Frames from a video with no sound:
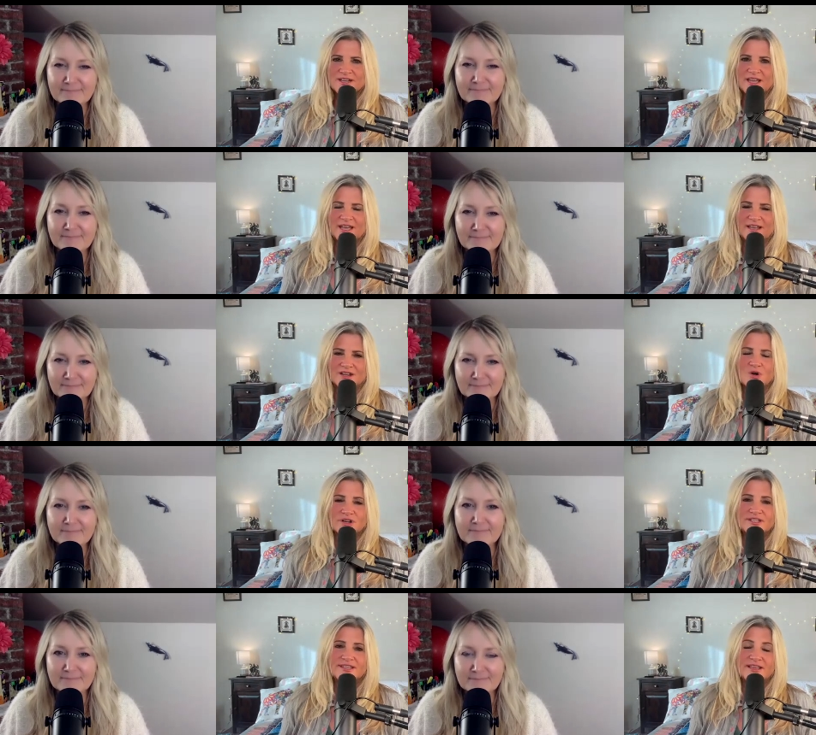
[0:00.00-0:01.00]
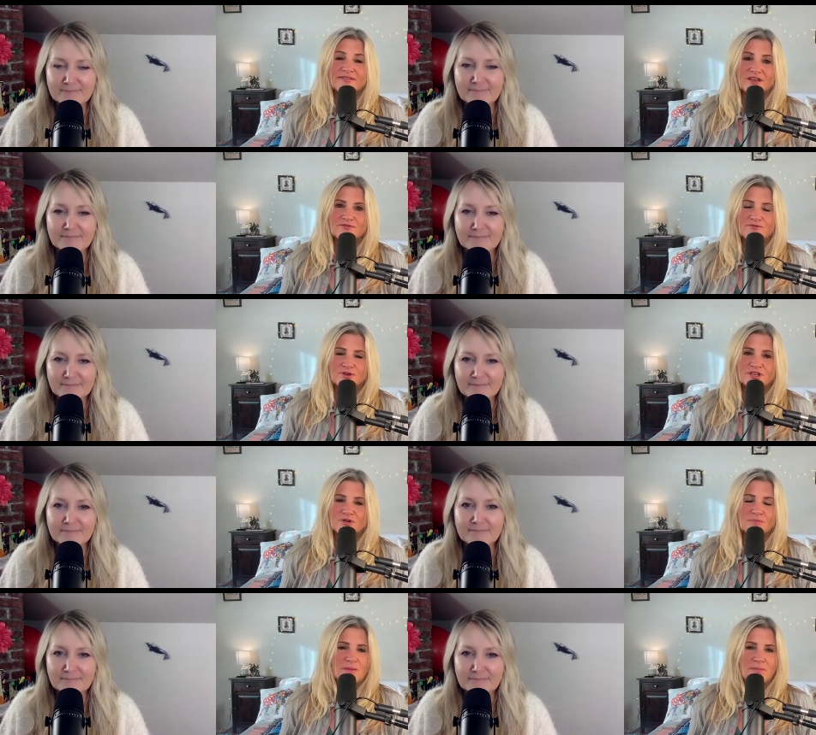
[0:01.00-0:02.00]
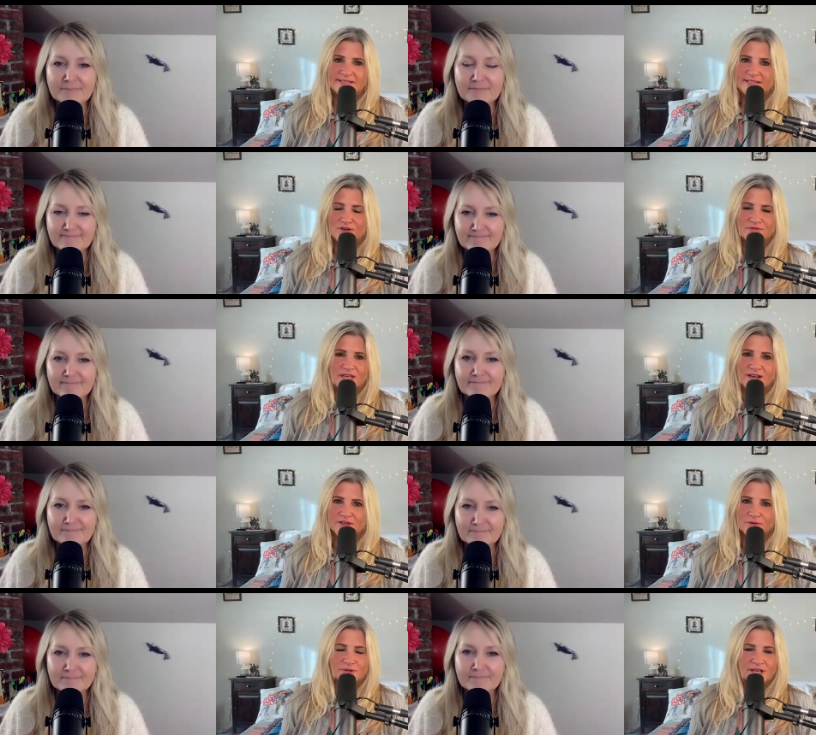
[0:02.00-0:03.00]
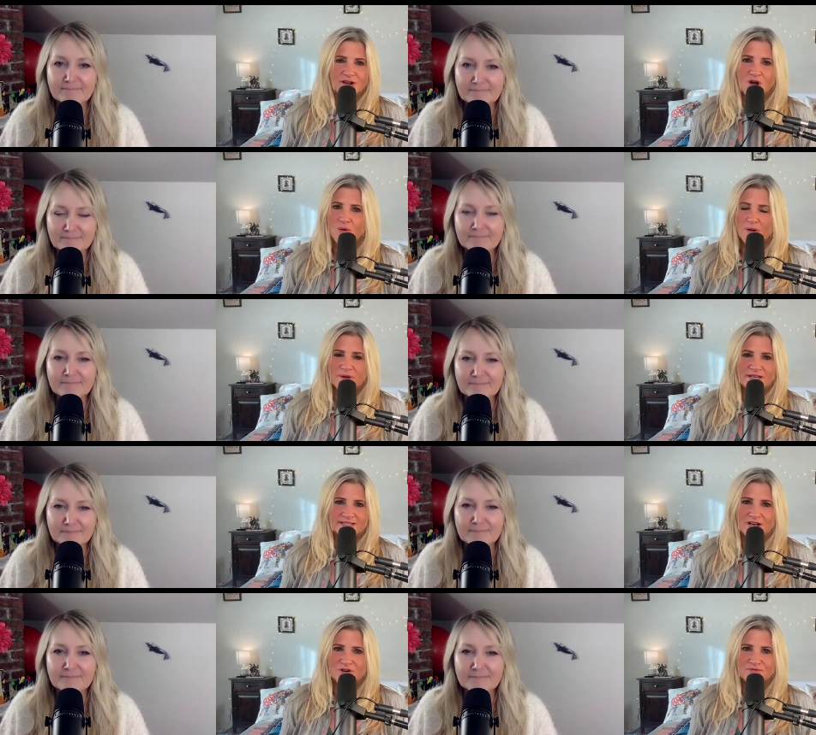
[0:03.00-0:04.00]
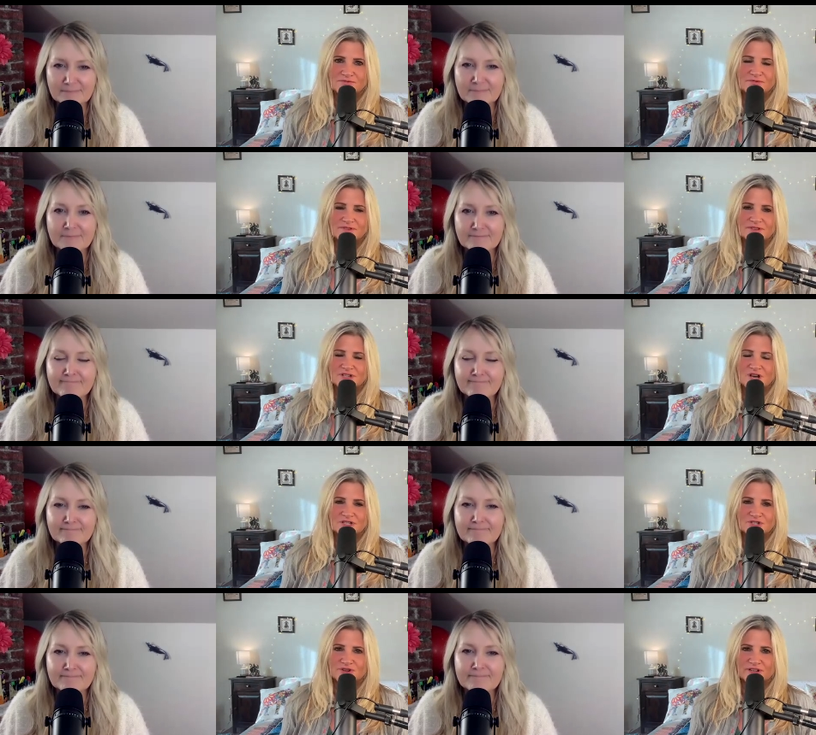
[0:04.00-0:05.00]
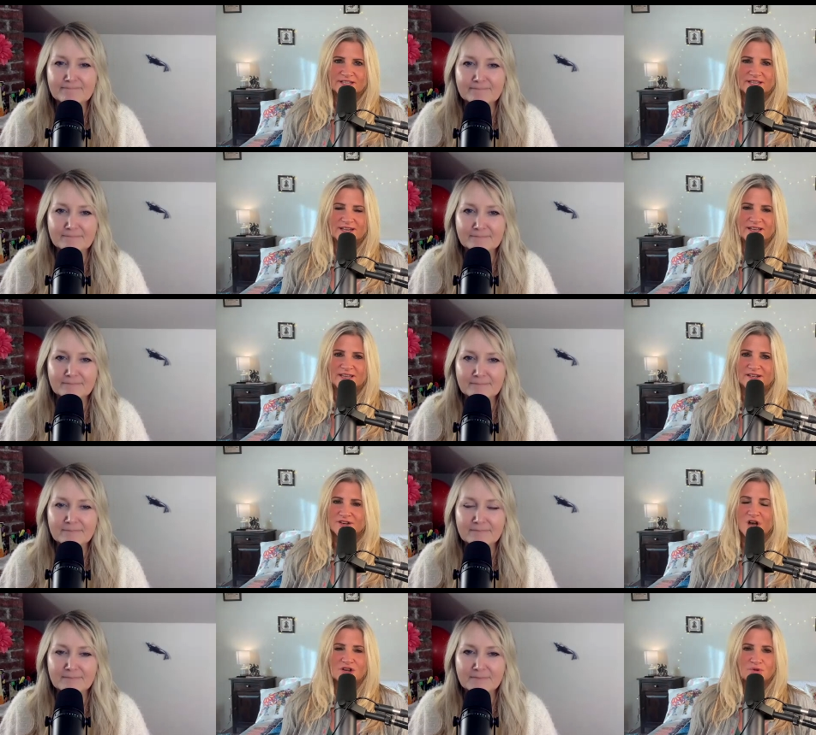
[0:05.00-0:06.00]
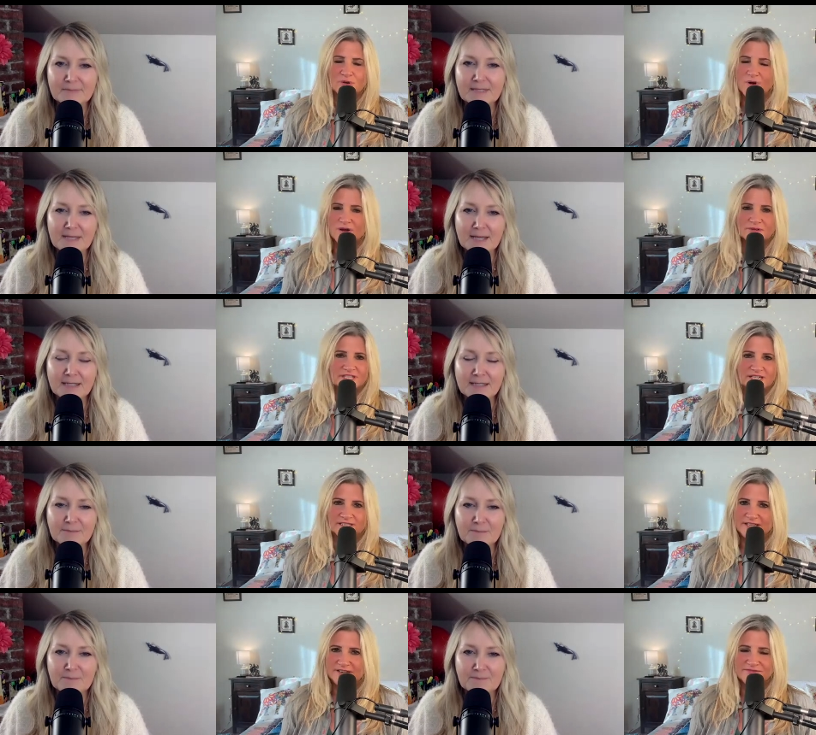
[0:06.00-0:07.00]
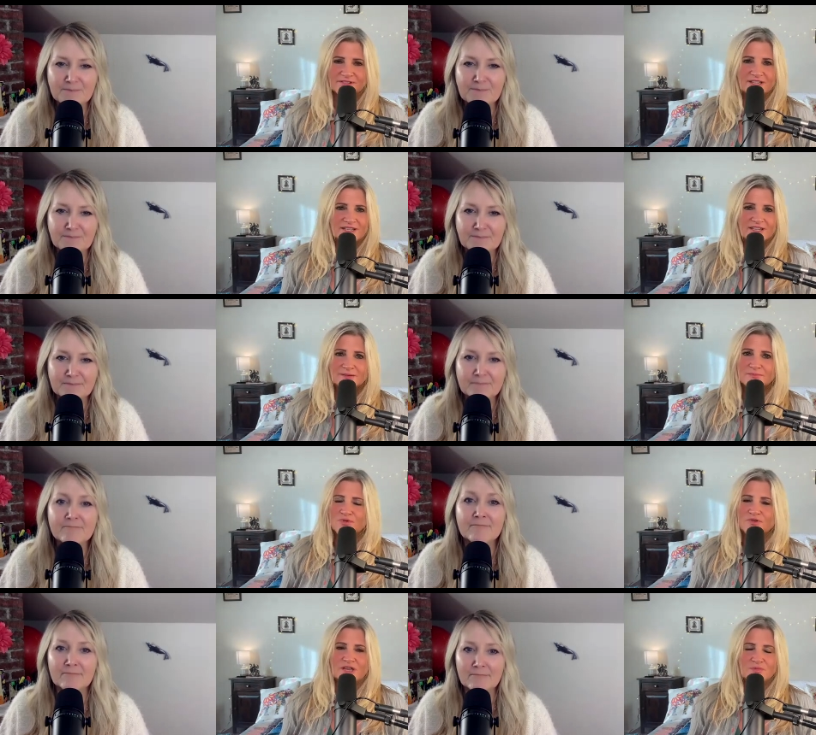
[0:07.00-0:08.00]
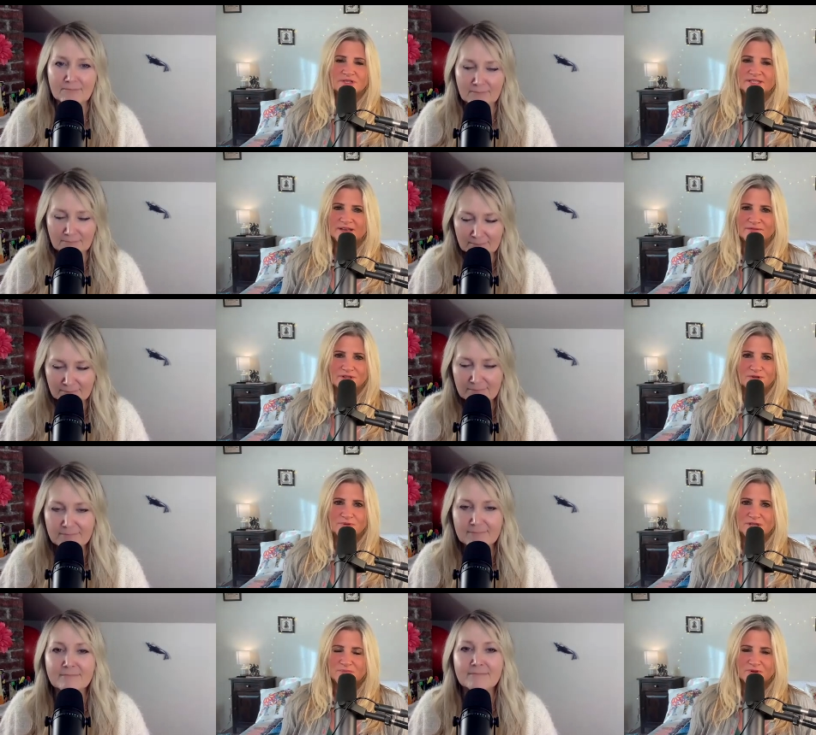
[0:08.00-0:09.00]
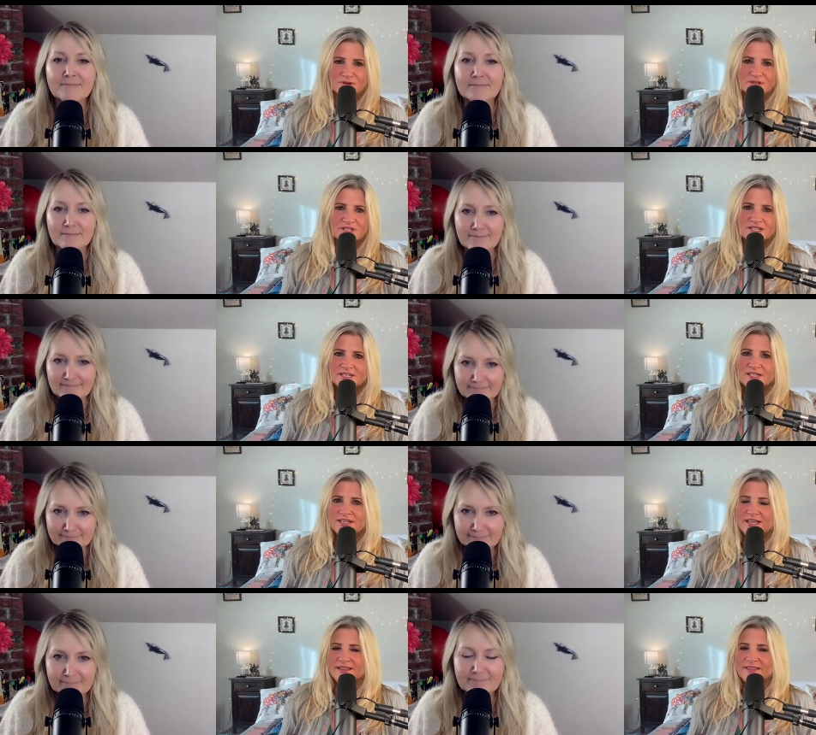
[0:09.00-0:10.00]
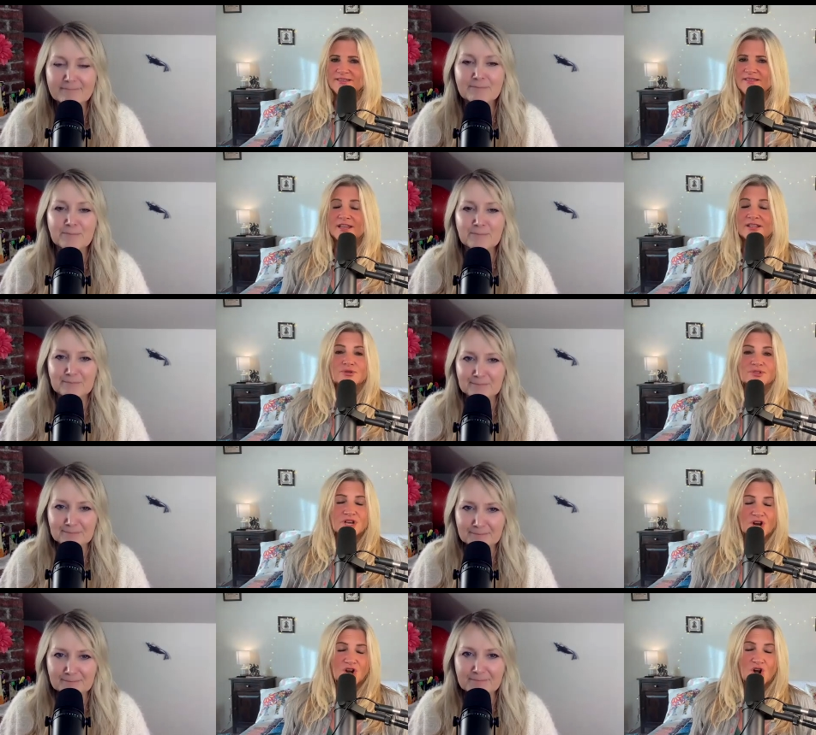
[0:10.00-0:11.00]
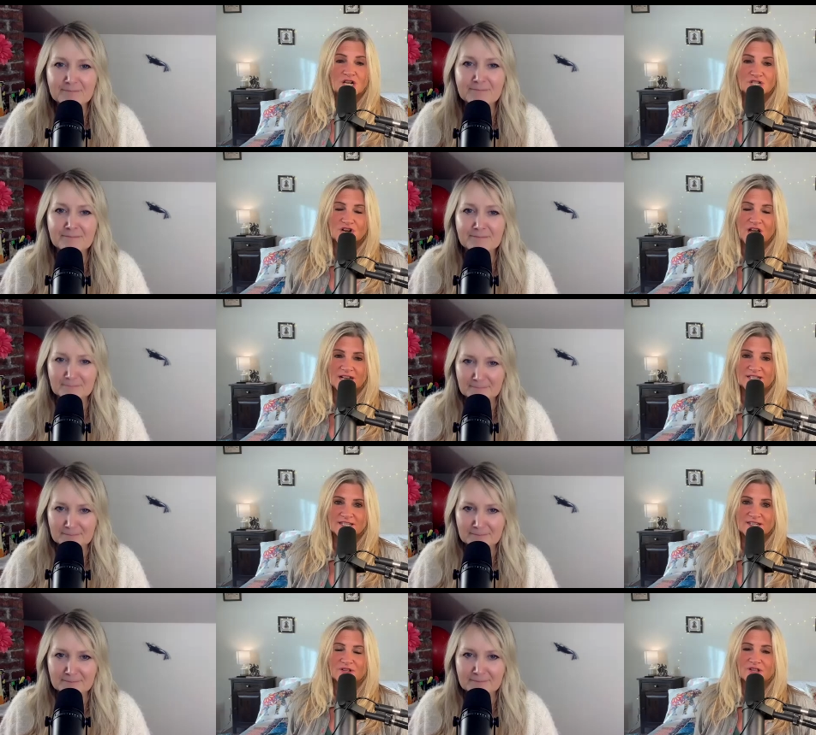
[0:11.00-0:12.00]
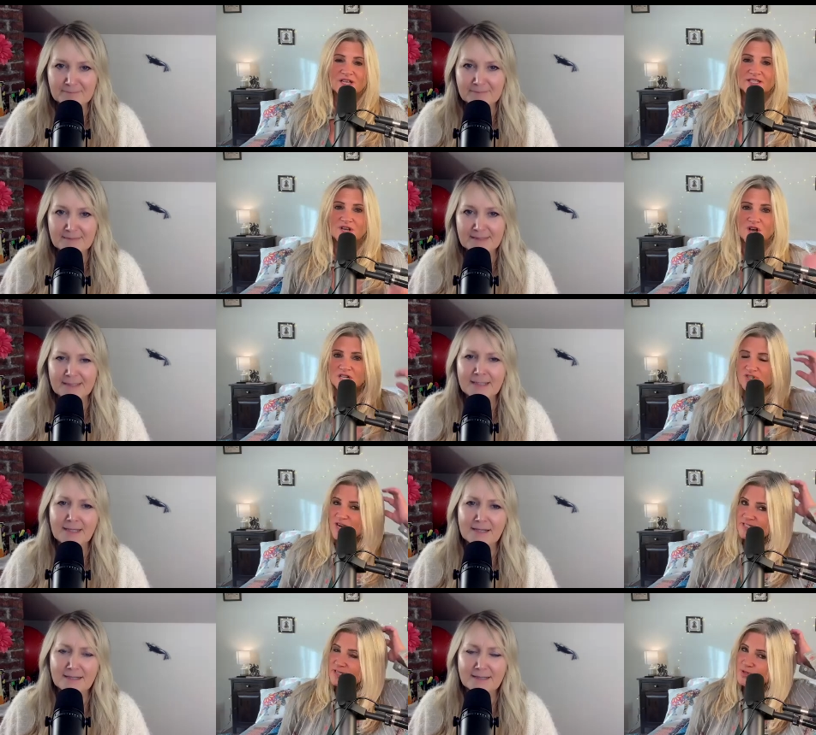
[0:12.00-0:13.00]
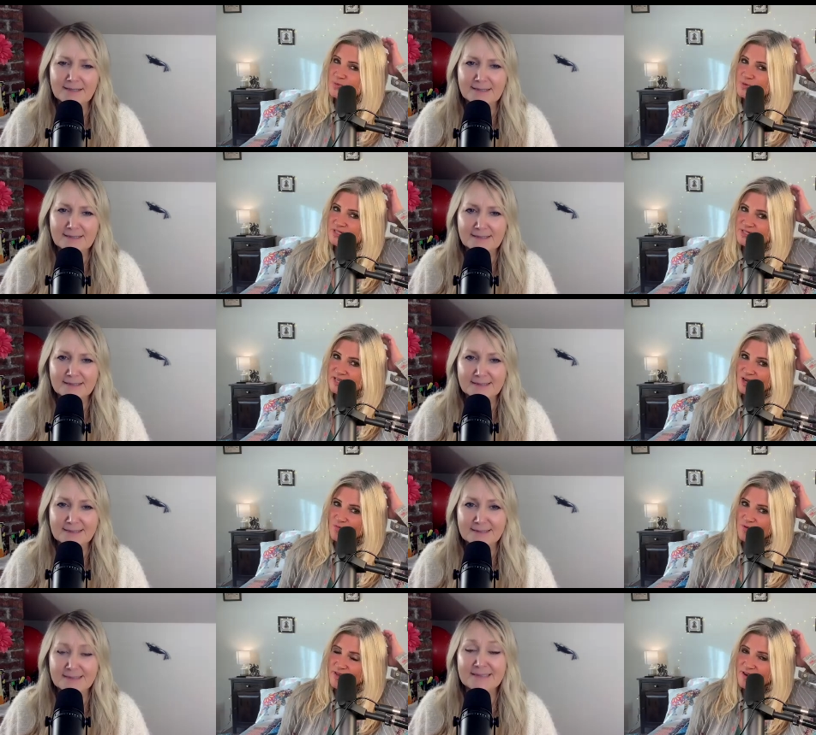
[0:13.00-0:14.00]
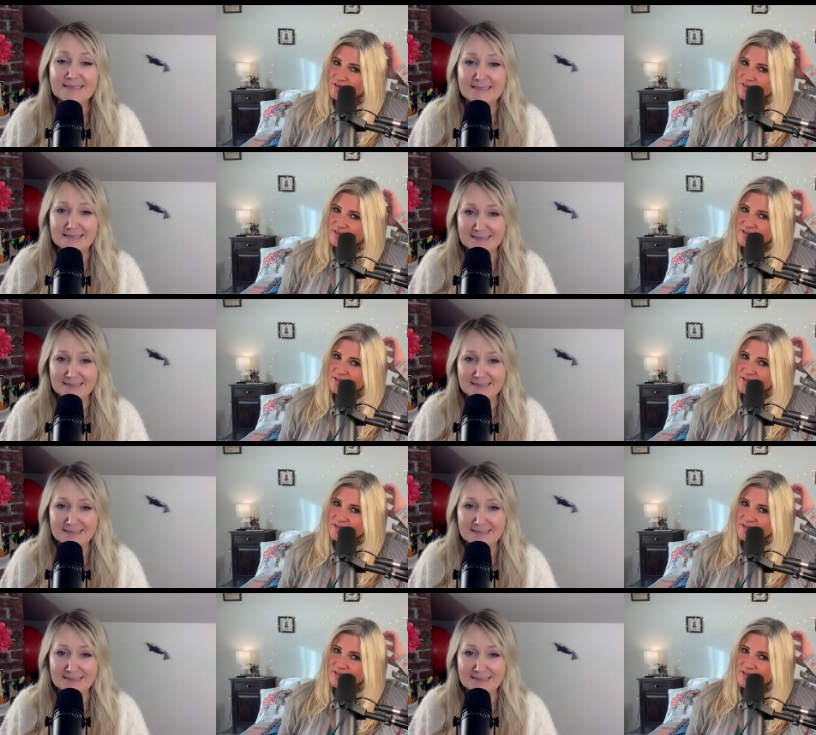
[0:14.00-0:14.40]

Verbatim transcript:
Speaker 1: and going to sing there for a year by myself, getting on the plane all by myself to mm-hmm. Australia and not knowing where I was going to live, moving in with seven other people and then losing our contract, you know, I lost the contracts. Mm-hmm. I was supposed to sing over there and